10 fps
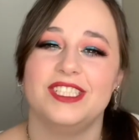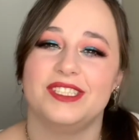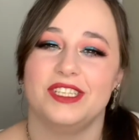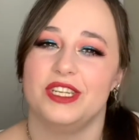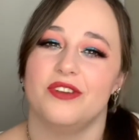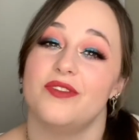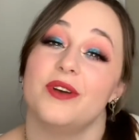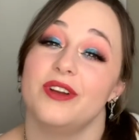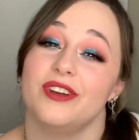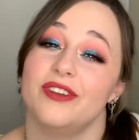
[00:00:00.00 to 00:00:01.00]
know if I
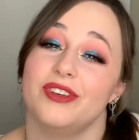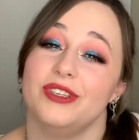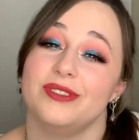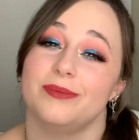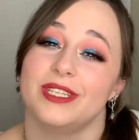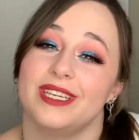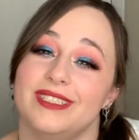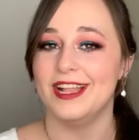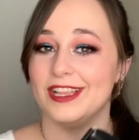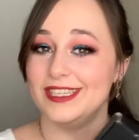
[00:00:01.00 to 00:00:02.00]
would ever use them again.
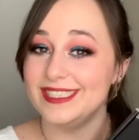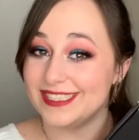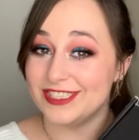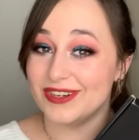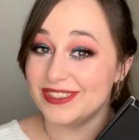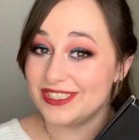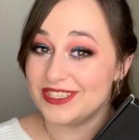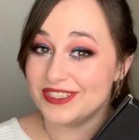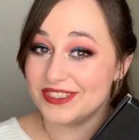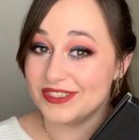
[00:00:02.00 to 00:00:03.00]
Let's start
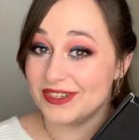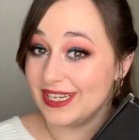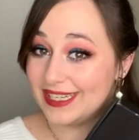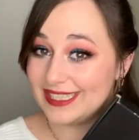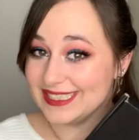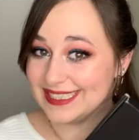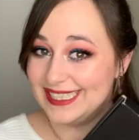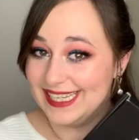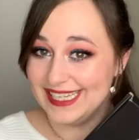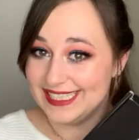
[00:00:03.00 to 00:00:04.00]
to
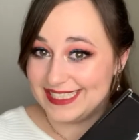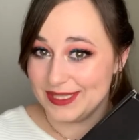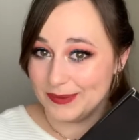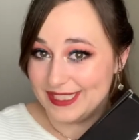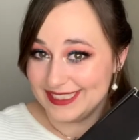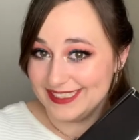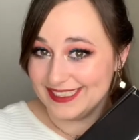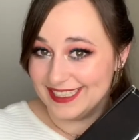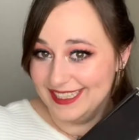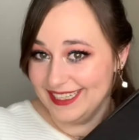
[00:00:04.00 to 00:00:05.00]
see what's
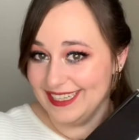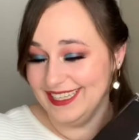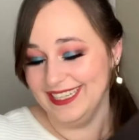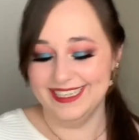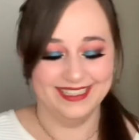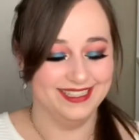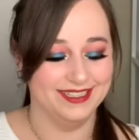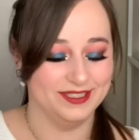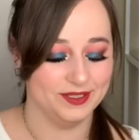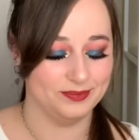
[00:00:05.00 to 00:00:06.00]
inside.
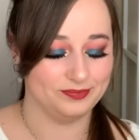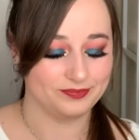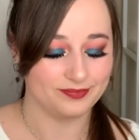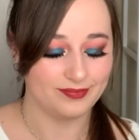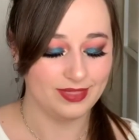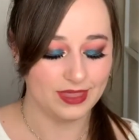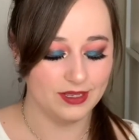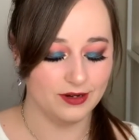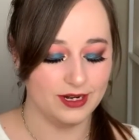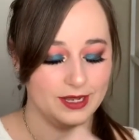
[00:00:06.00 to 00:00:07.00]
All
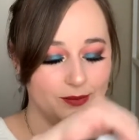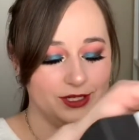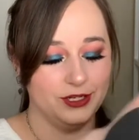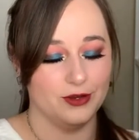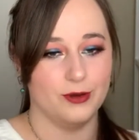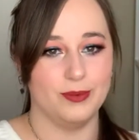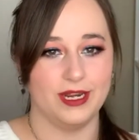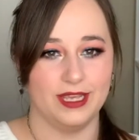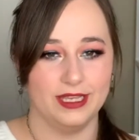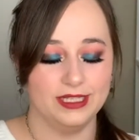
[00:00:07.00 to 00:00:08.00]
right, when you open
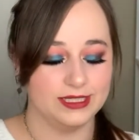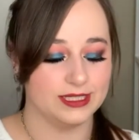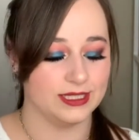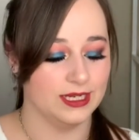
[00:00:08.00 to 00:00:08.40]
it,